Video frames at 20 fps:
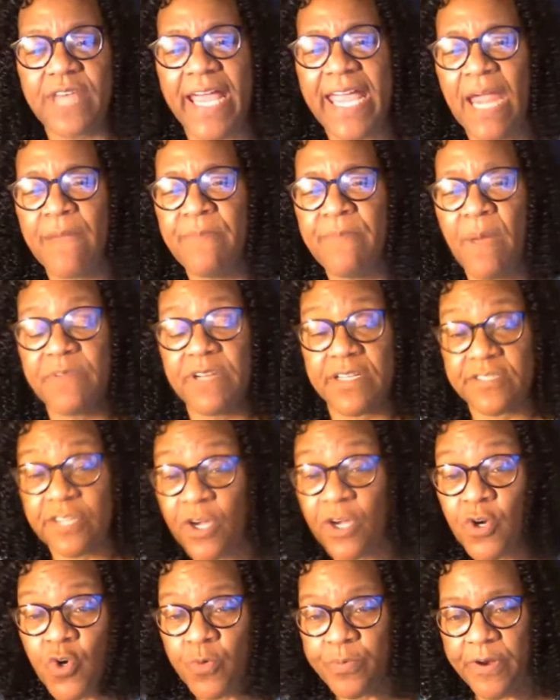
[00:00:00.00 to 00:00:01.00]
I can't remember the
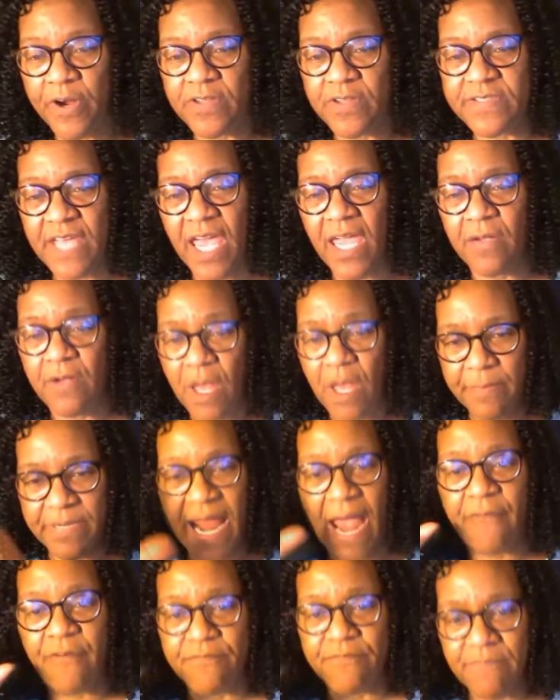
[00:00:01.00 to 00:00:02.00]
tune per se,
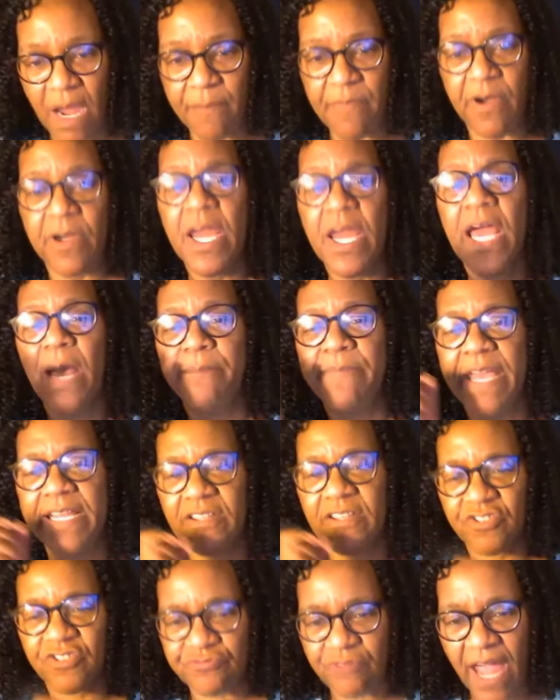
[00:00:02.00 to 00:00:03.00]
but I remember
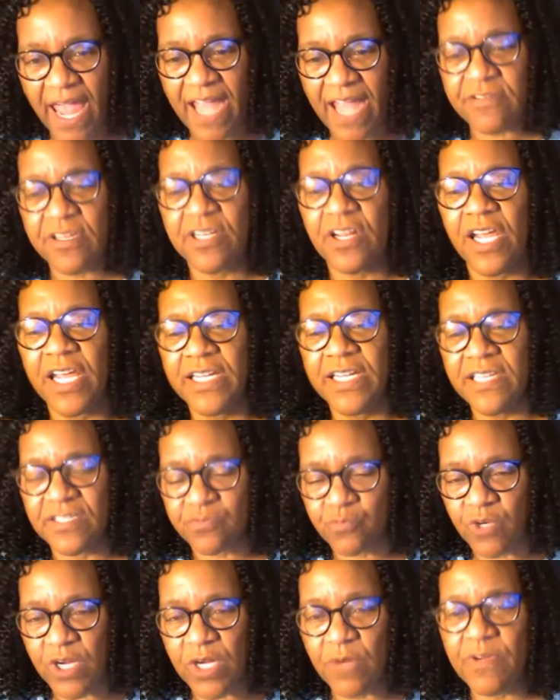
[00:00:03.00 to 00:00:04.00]
being a stranger in, in
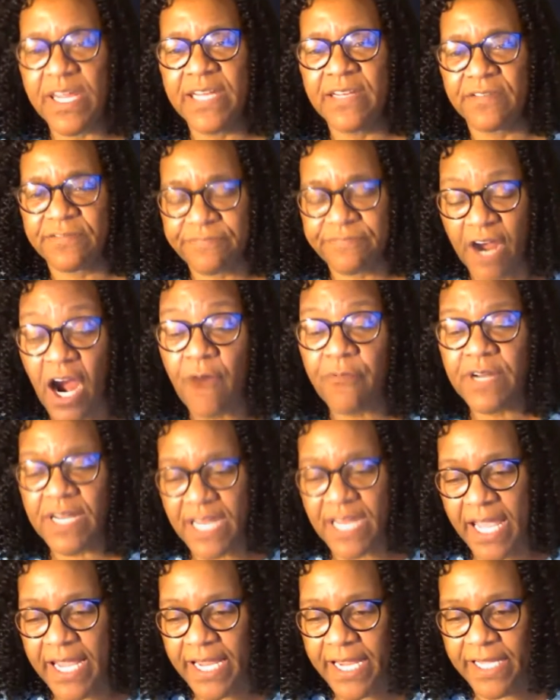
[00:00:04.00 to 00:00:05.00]
this weary, in this foreign
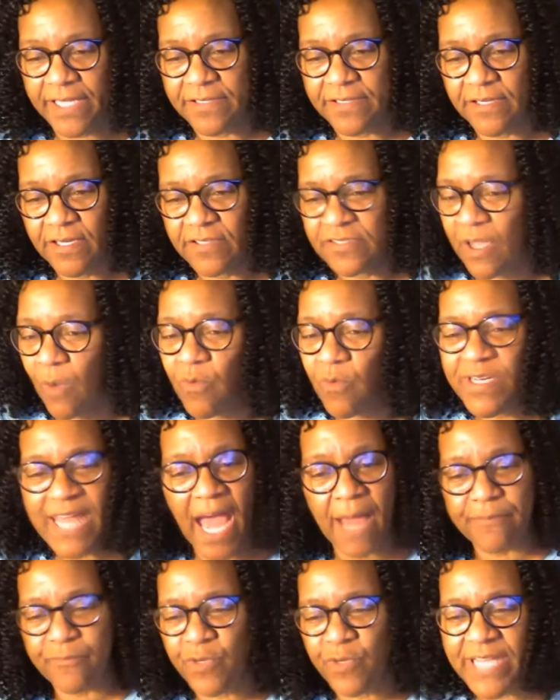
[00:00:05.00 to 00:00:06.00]
land. So we're
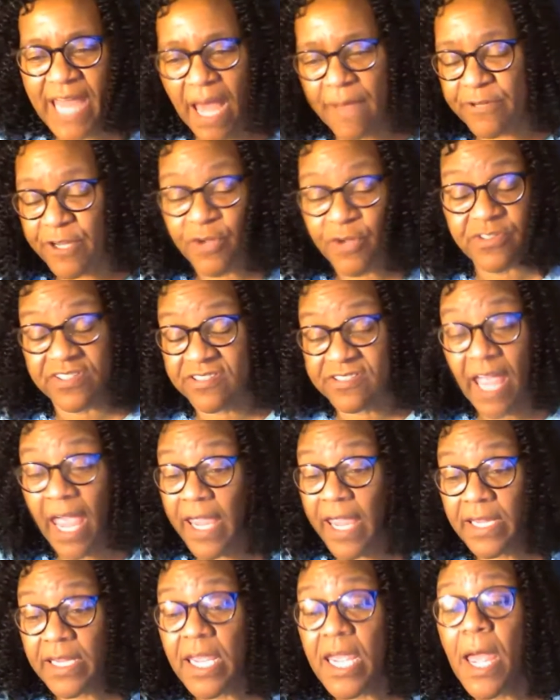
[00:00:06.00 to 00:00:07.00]
not, we're not here to
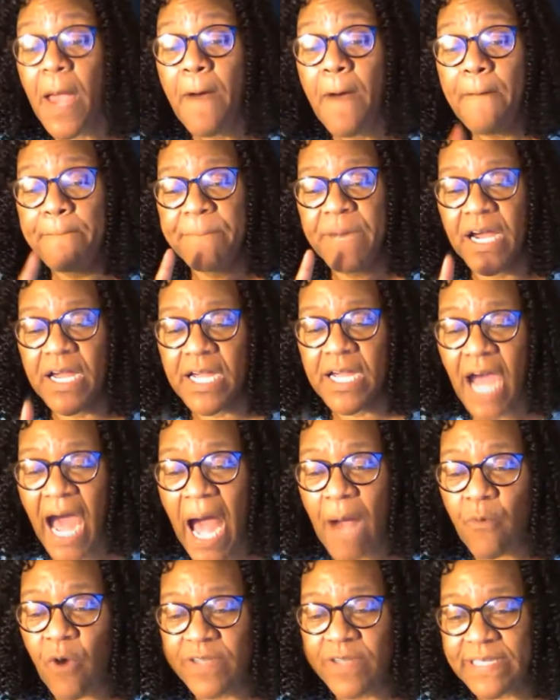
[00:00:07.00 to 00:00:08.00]
stay. But
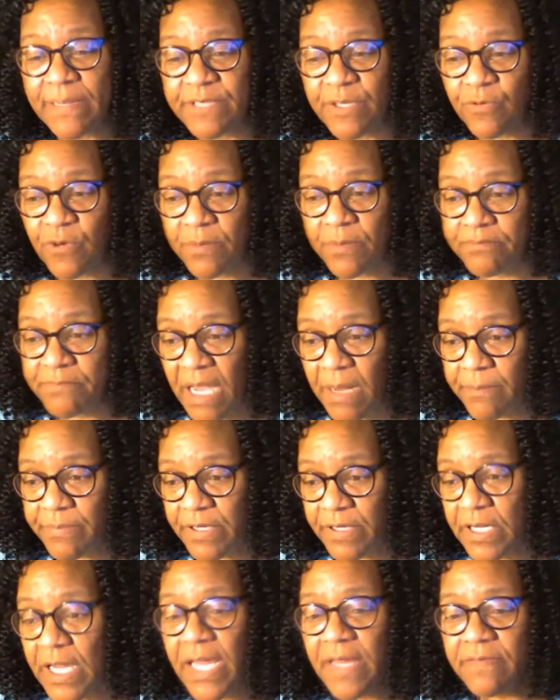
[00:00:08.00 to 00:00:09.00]
God wants them to
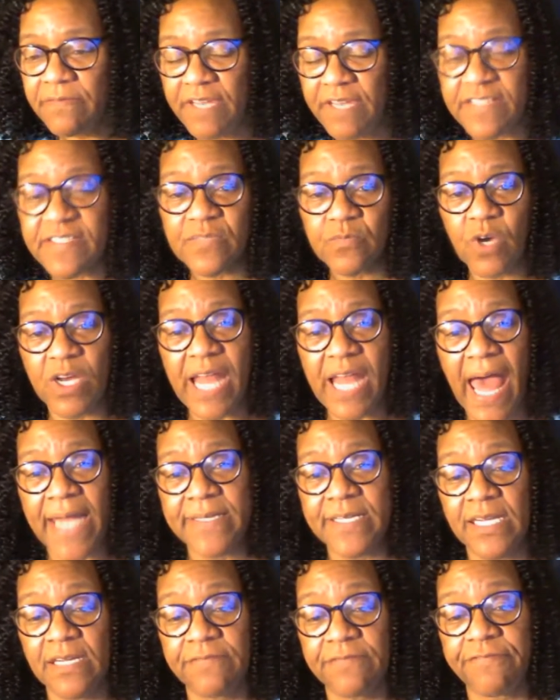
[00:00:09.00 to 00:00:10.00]
remember this is what
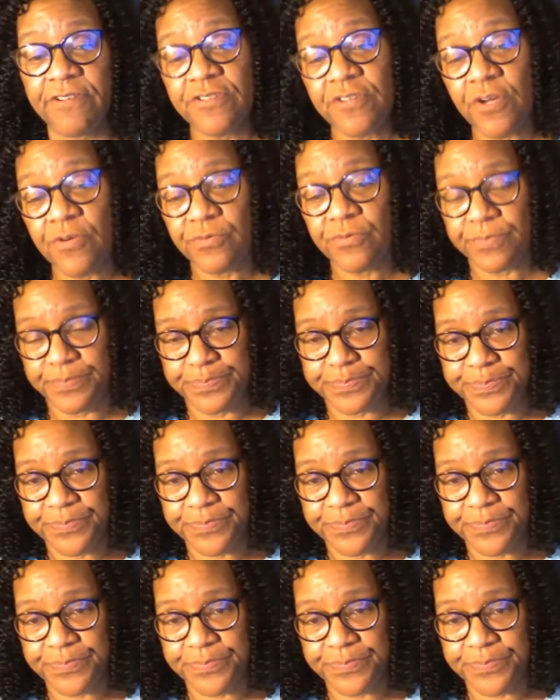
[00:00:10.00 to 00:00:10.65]
I did for you.